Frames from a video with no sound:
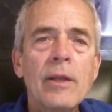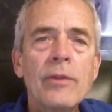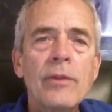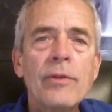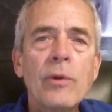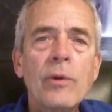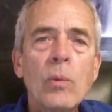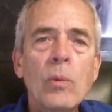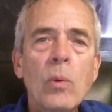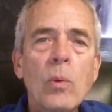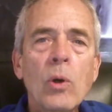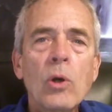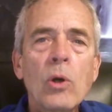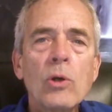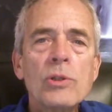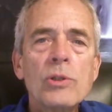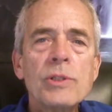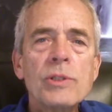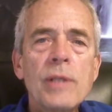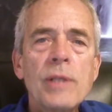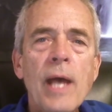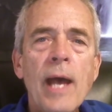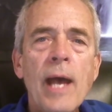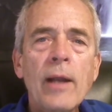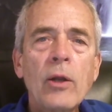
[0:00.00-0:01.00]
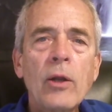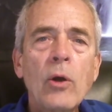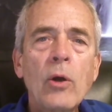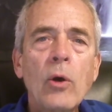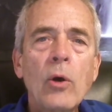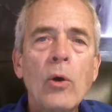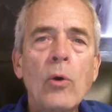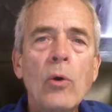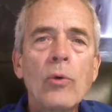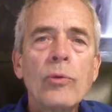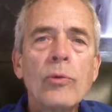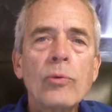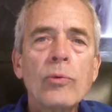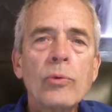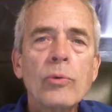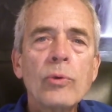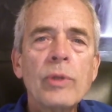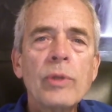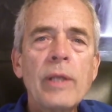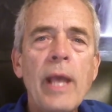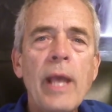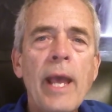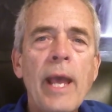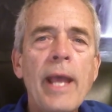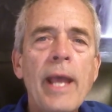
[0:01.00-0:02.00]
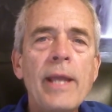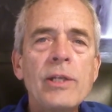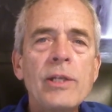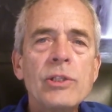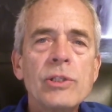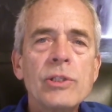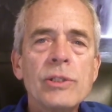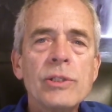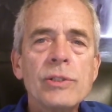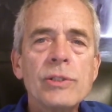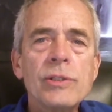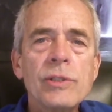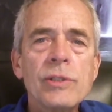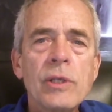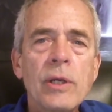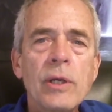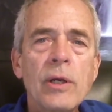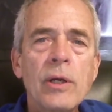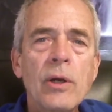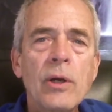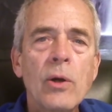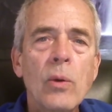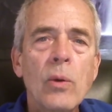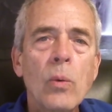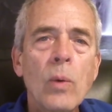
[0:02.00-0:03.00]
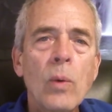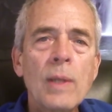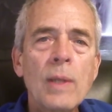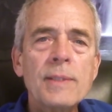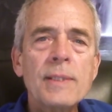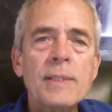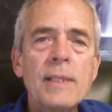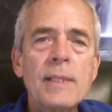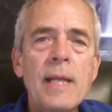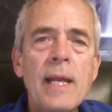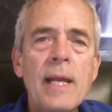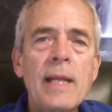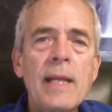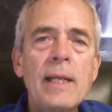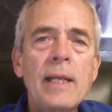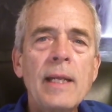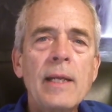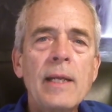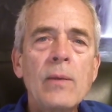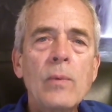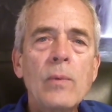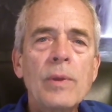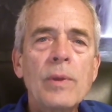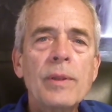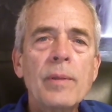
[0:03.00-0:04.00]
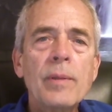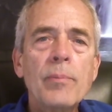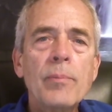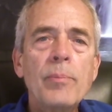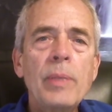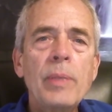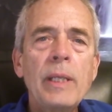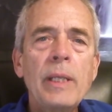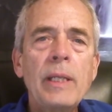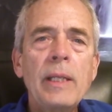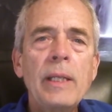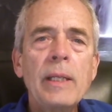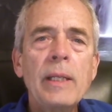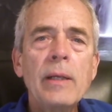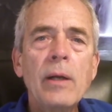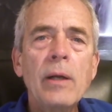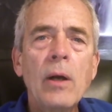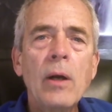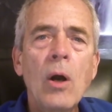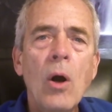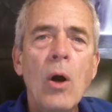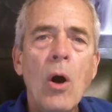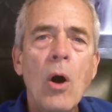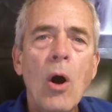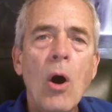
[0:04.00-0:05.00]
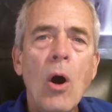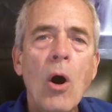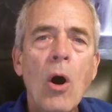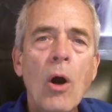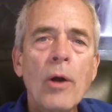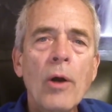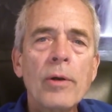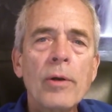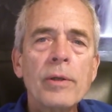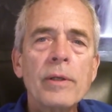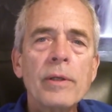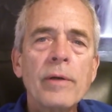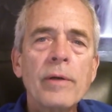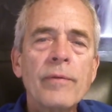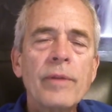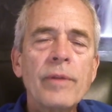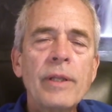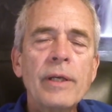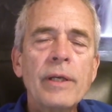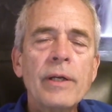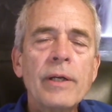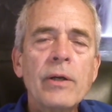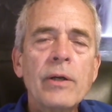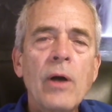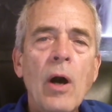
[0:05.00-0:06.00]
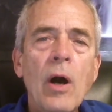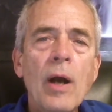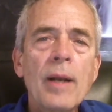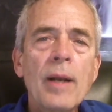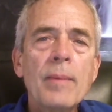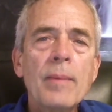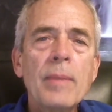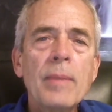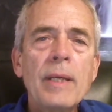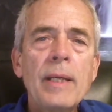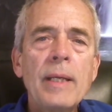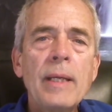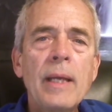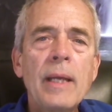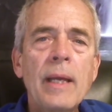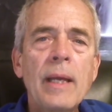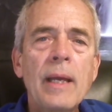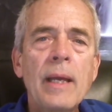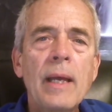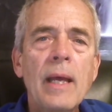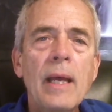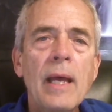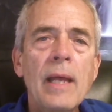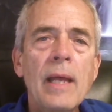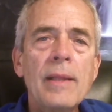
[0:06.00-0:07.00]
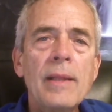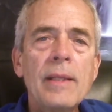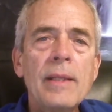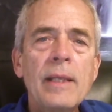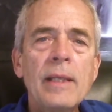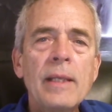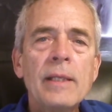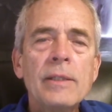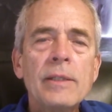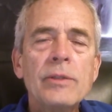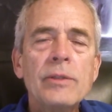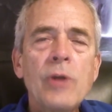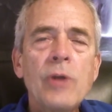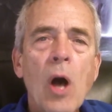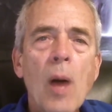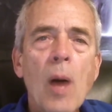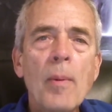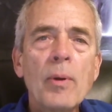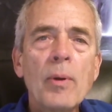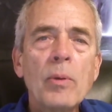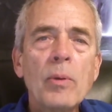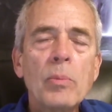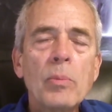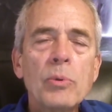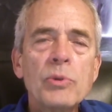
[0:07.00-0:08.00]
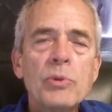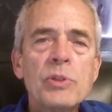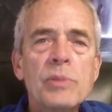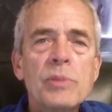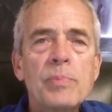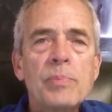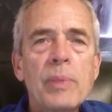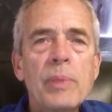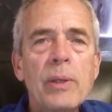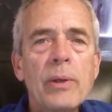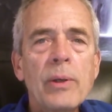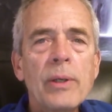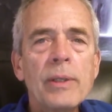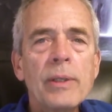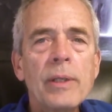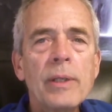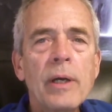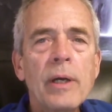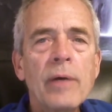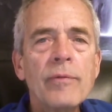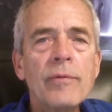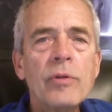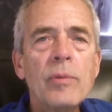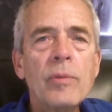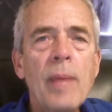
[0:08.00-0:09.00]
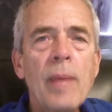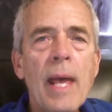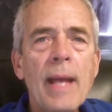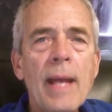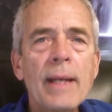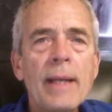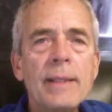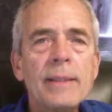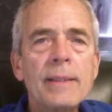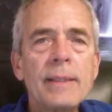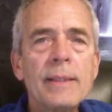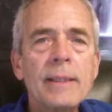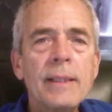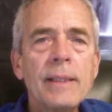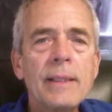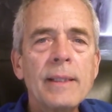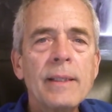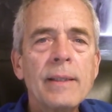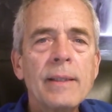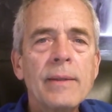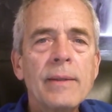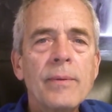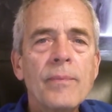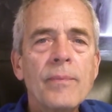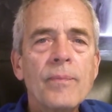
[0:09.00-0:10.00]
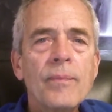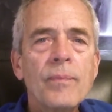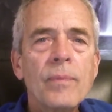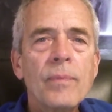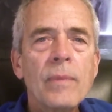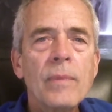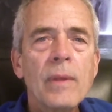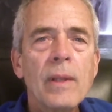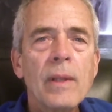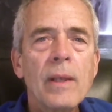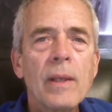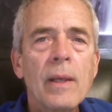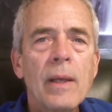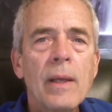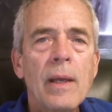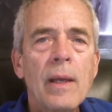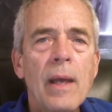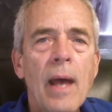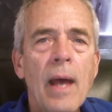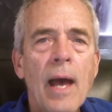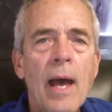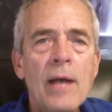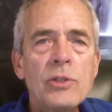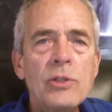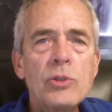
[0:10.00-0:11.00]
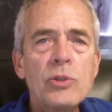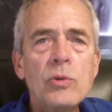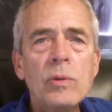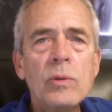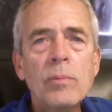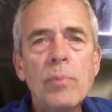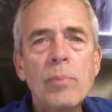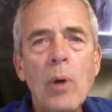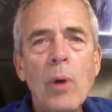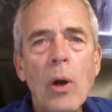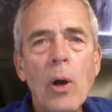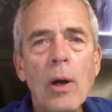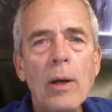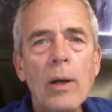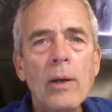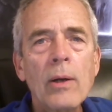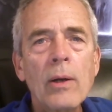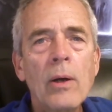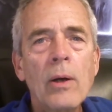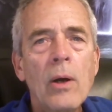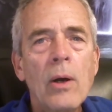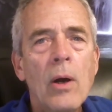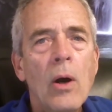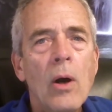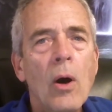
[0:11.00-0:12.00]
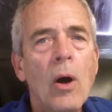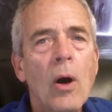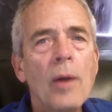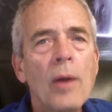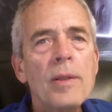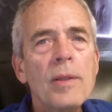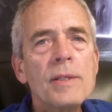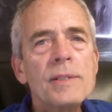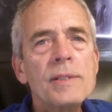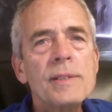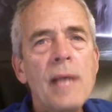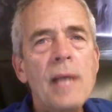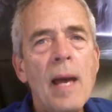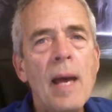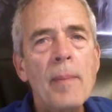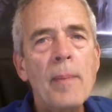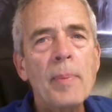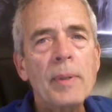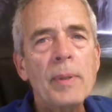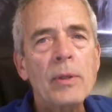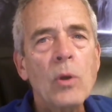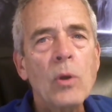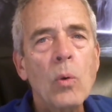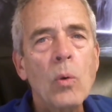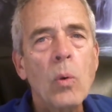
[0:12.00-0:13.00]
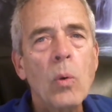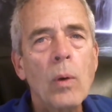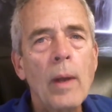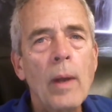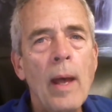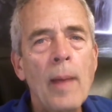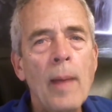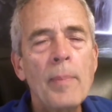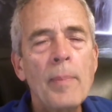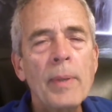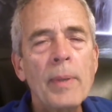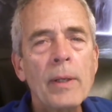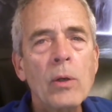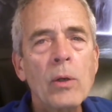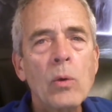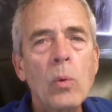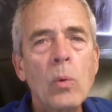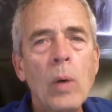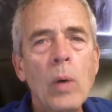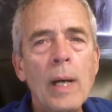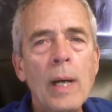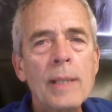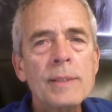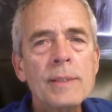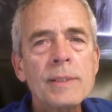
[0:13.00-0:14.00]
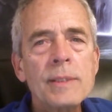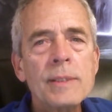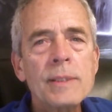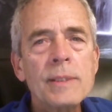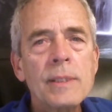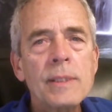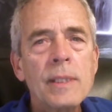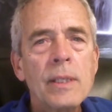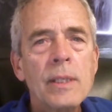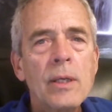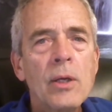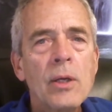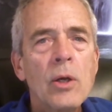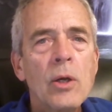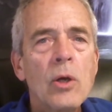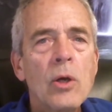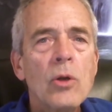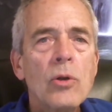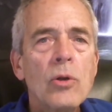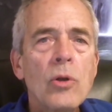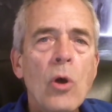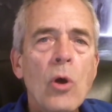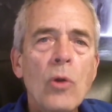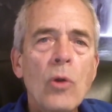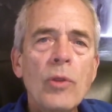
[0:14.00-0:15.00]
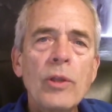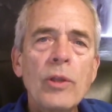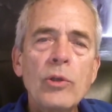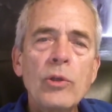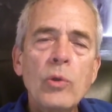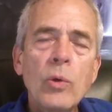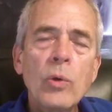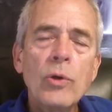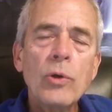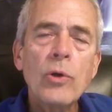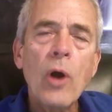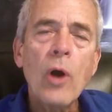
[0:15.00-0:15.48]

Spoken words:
Their words echo through the ages, resonating with the beating heart of the economy and the indomitable spirit of humanity. As you embark on this epic quest, know that you are